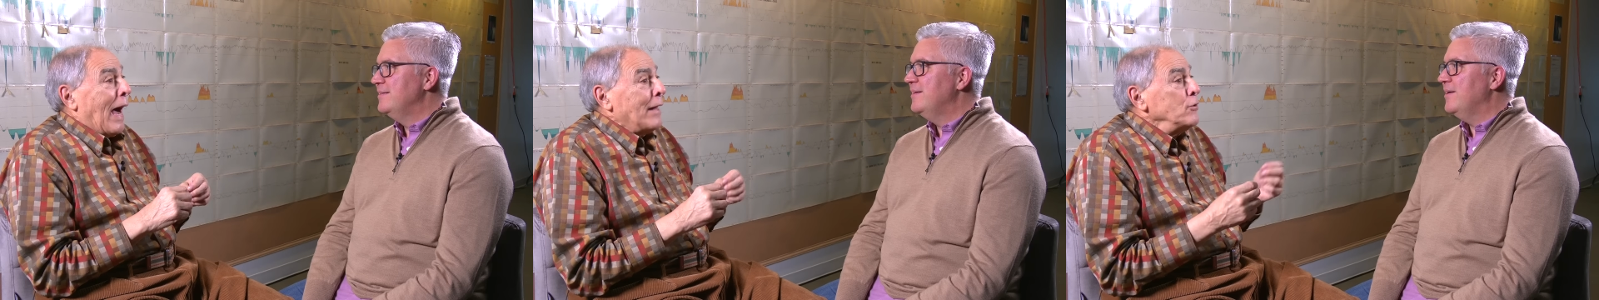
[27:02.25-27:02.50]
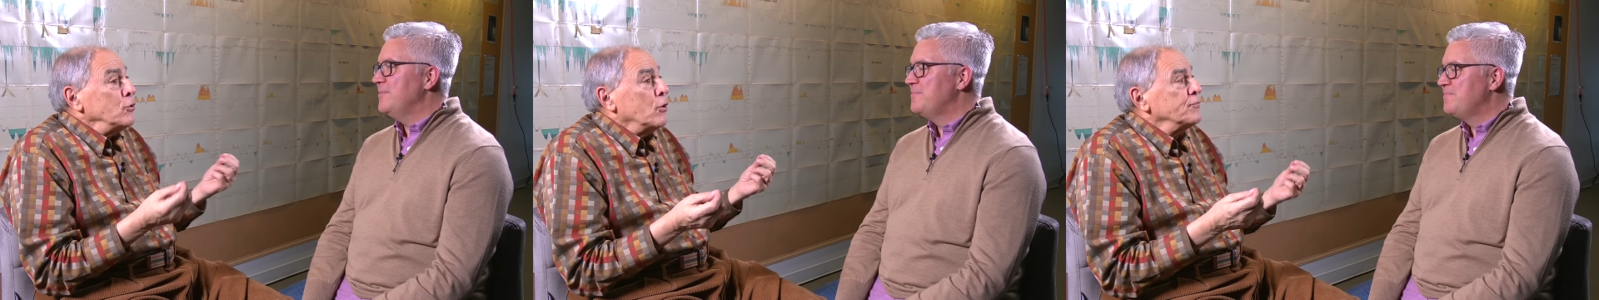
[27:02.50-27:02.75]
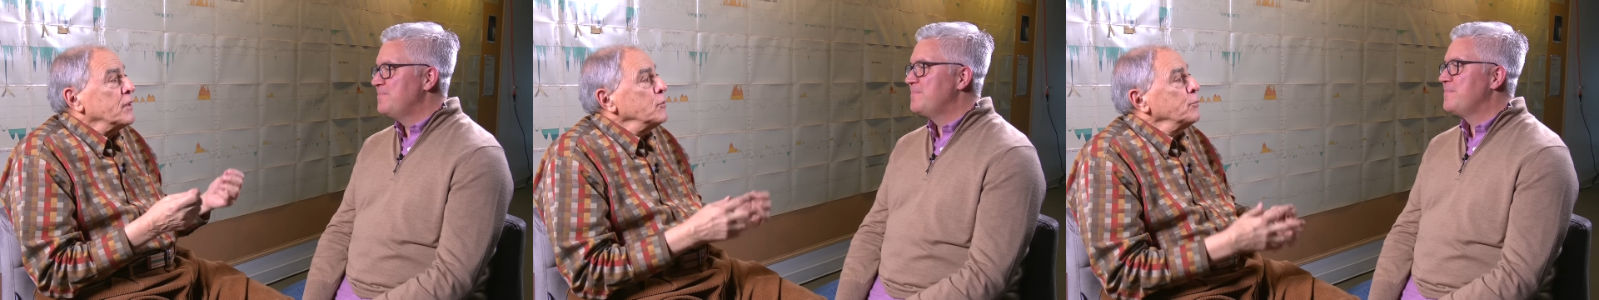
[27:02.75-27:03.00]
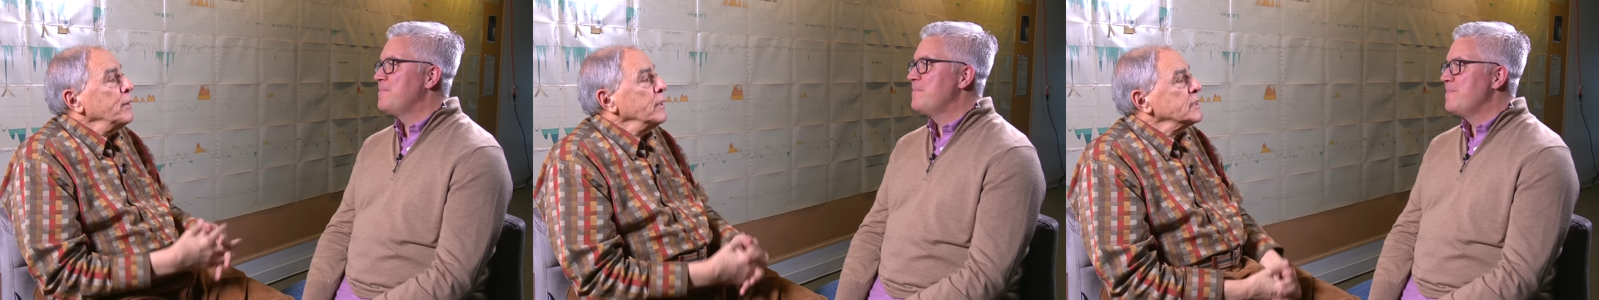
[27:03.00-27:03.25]
Speaker 1: I don't know if
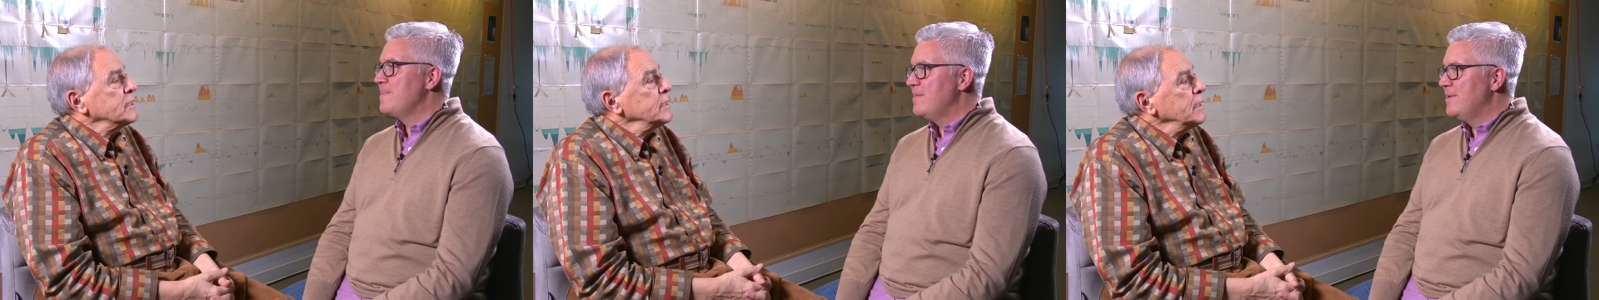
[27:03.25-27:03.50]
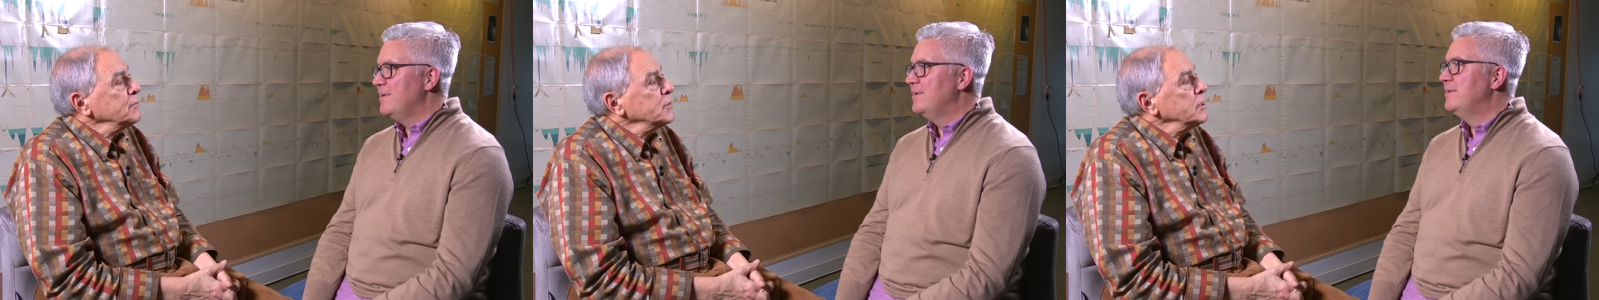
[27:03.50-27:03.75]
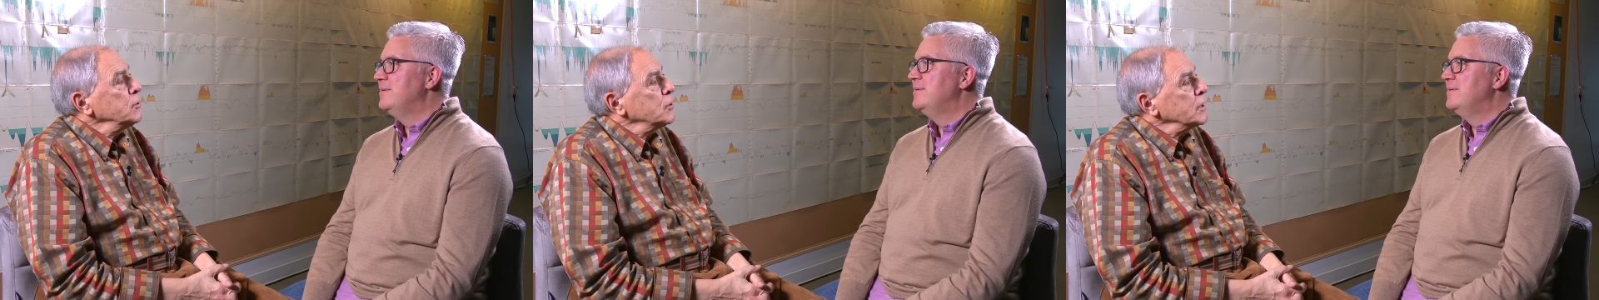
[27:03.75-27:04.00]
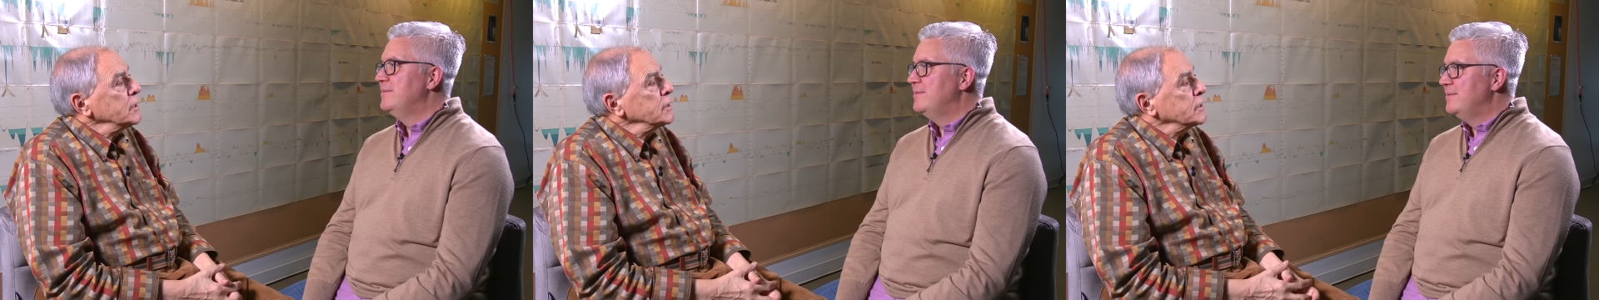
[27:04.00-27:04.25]
there'd be a CMT
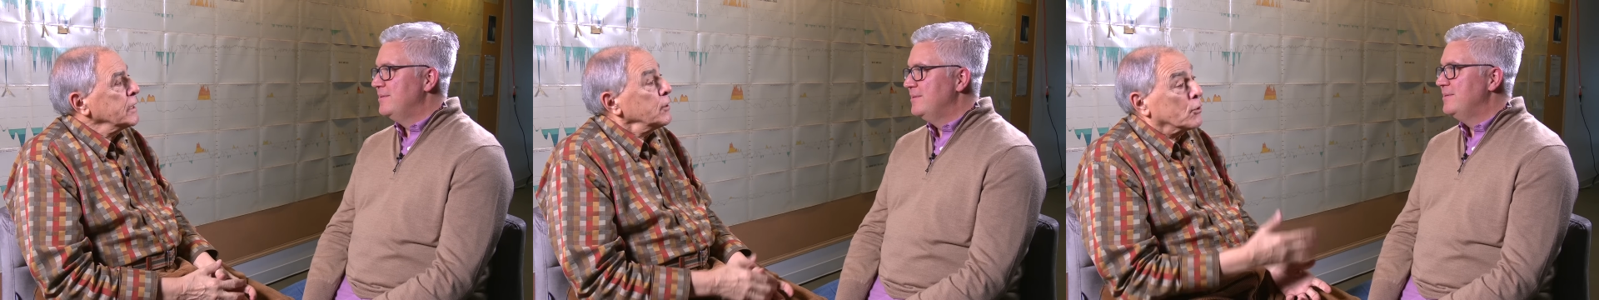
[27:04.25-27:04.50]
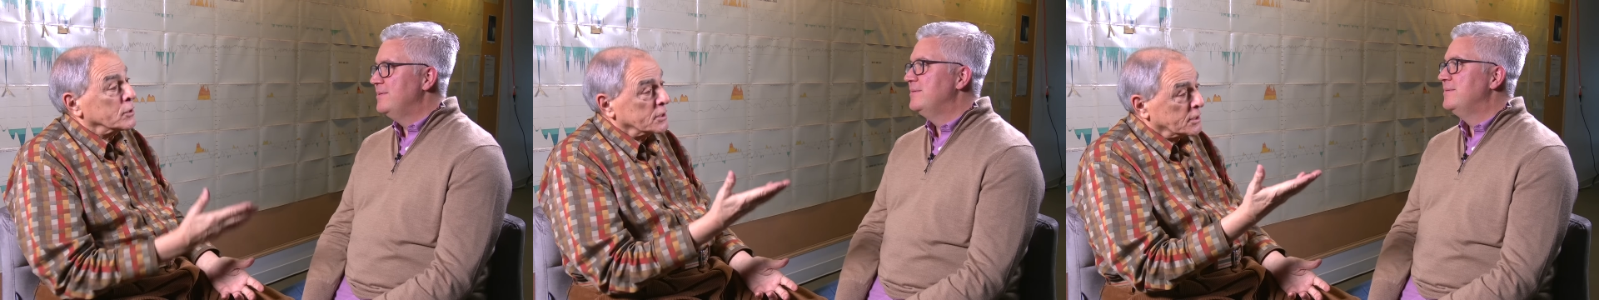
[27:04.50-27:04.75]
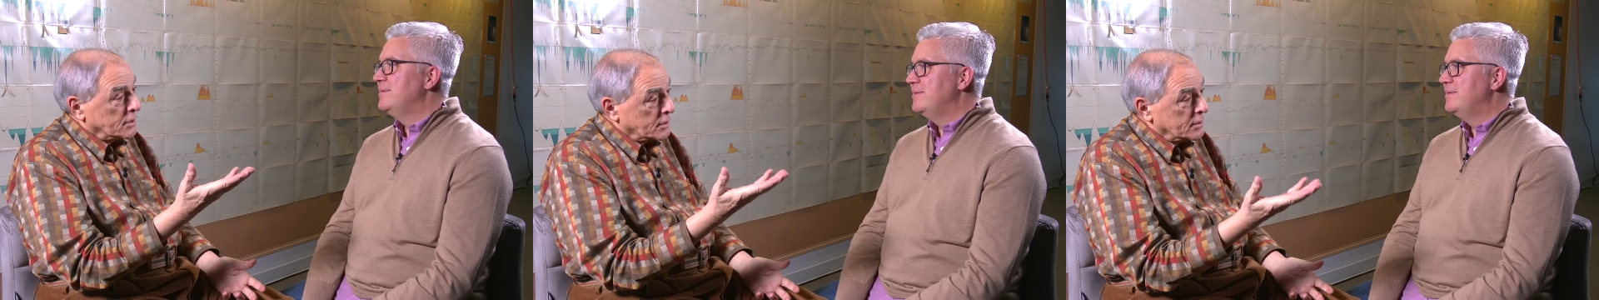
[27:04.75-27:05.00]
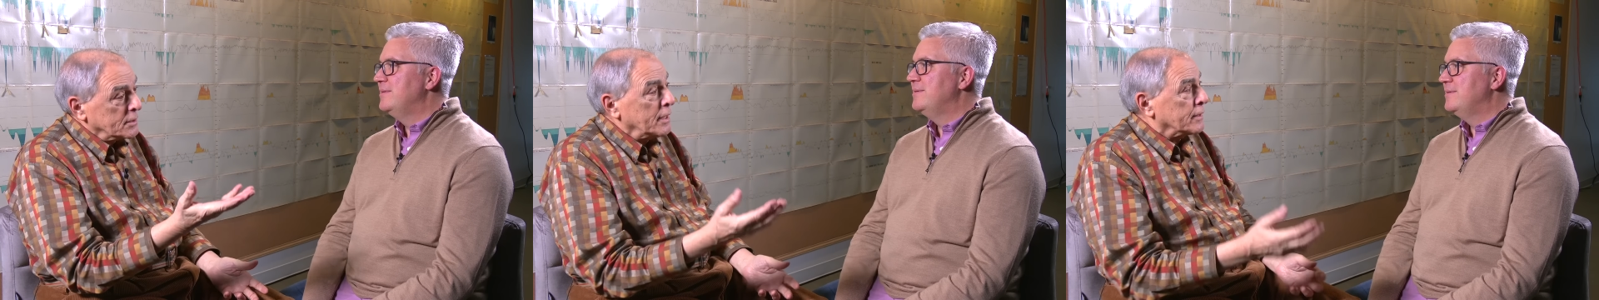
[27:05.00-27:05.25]
organization, or
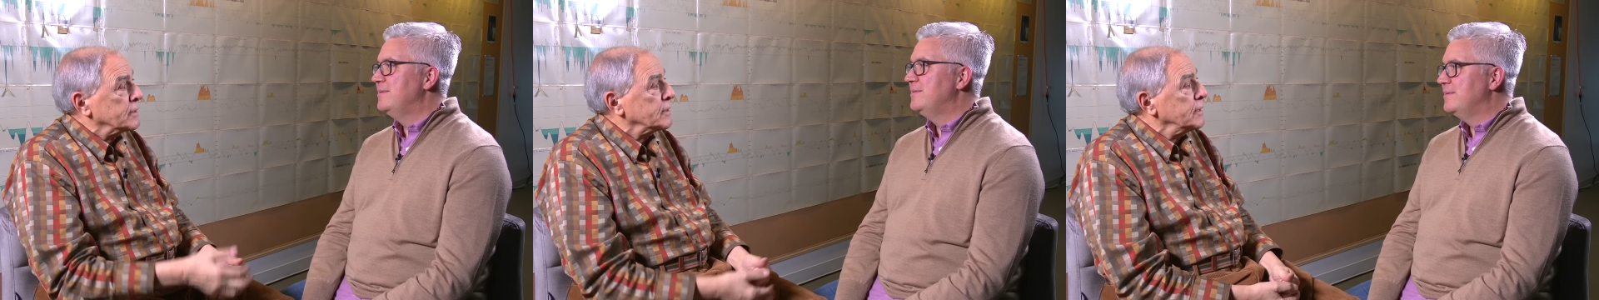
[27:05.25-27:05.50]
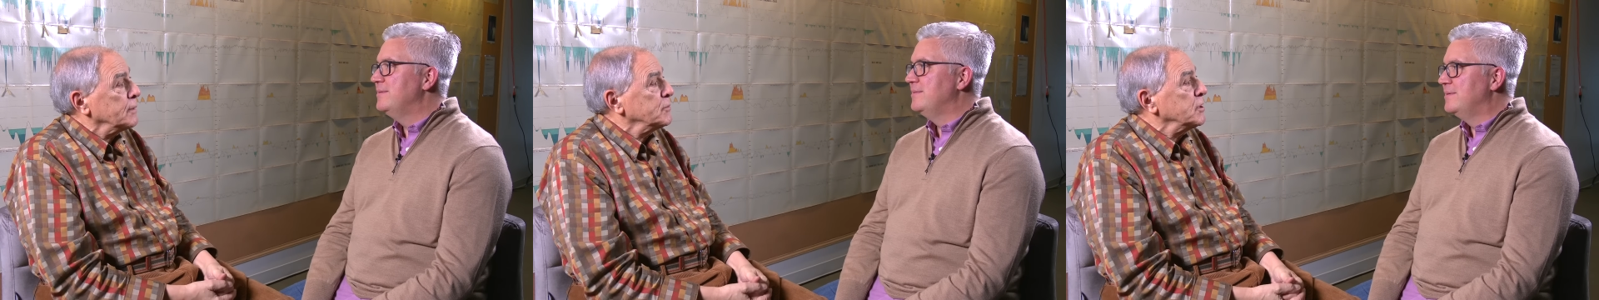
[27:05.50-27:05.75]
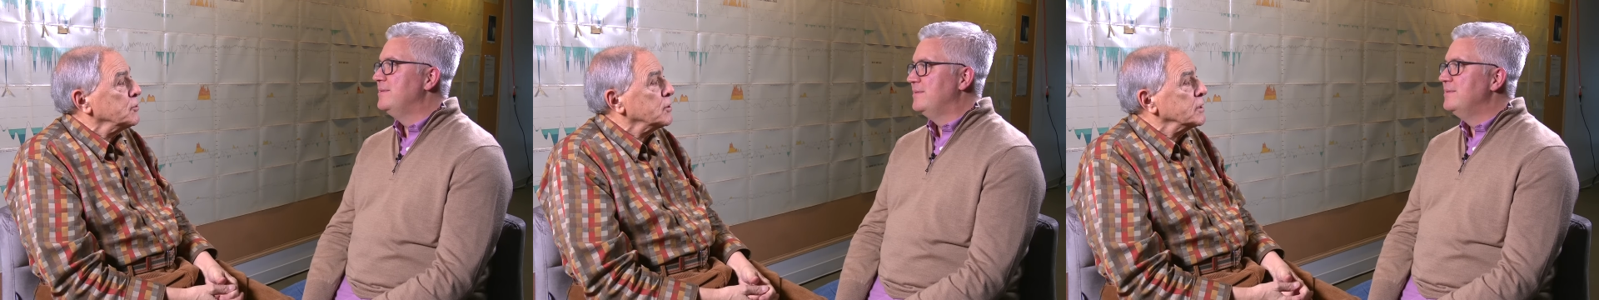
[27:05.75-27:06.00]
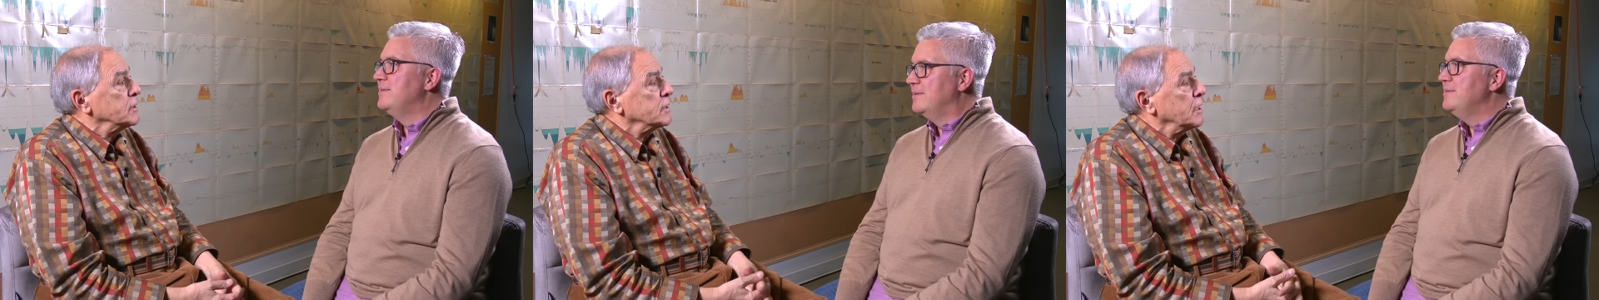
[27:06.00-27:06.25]
yeah, CMT
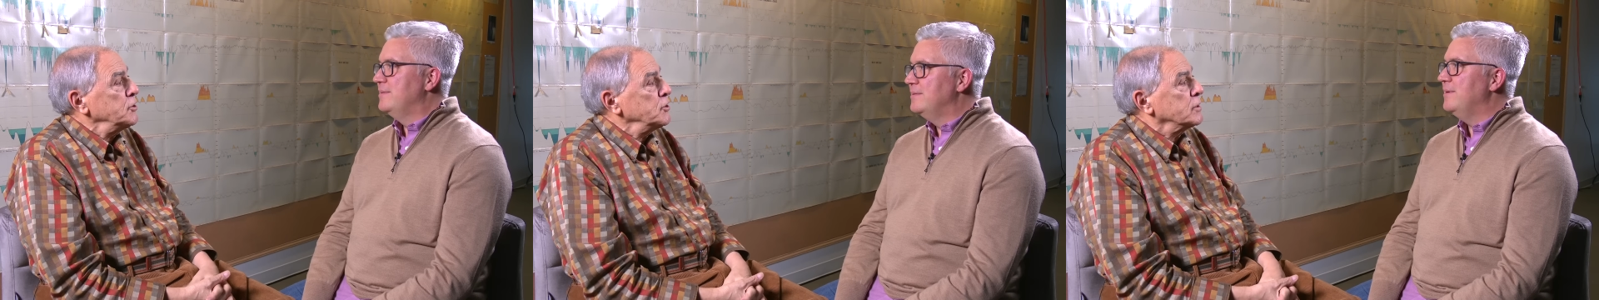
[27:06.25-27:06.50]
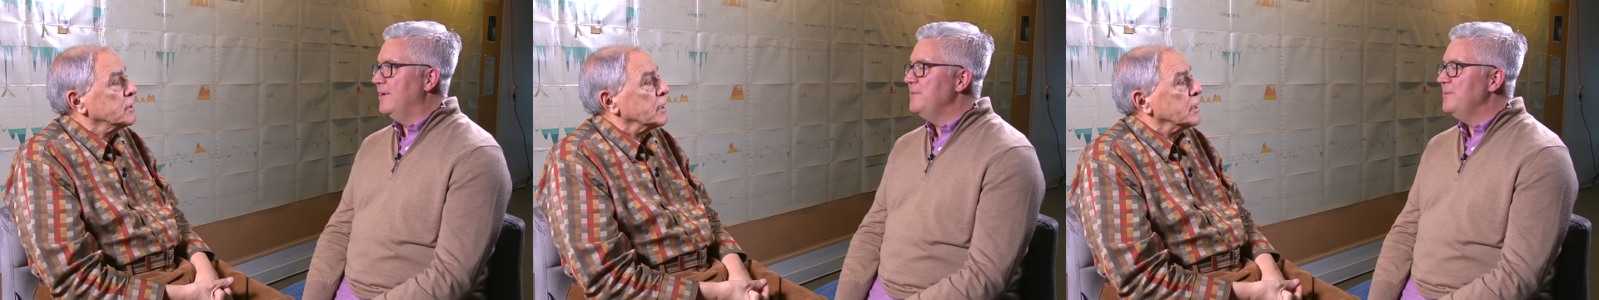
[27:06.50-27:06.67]
organization yeah.